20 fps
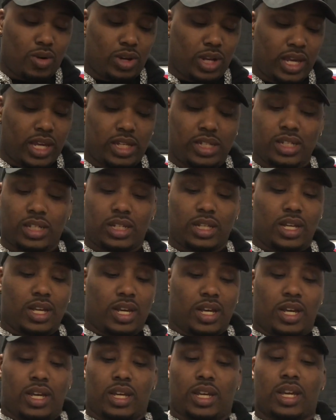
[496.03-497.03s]
Legion
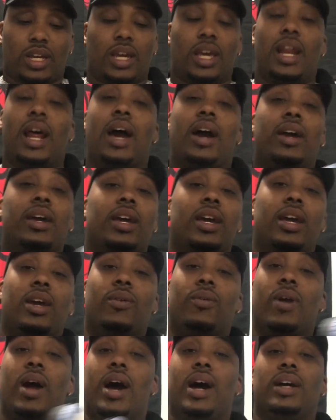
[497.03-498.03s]
can get out here
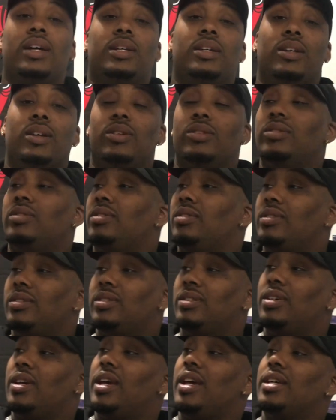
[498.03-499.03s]
and rock,
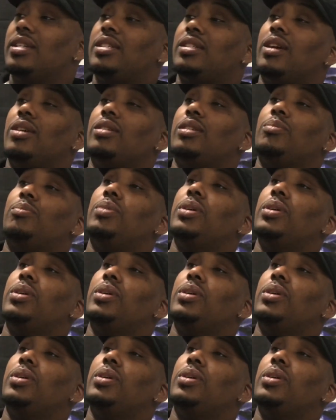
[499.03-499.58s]
insert the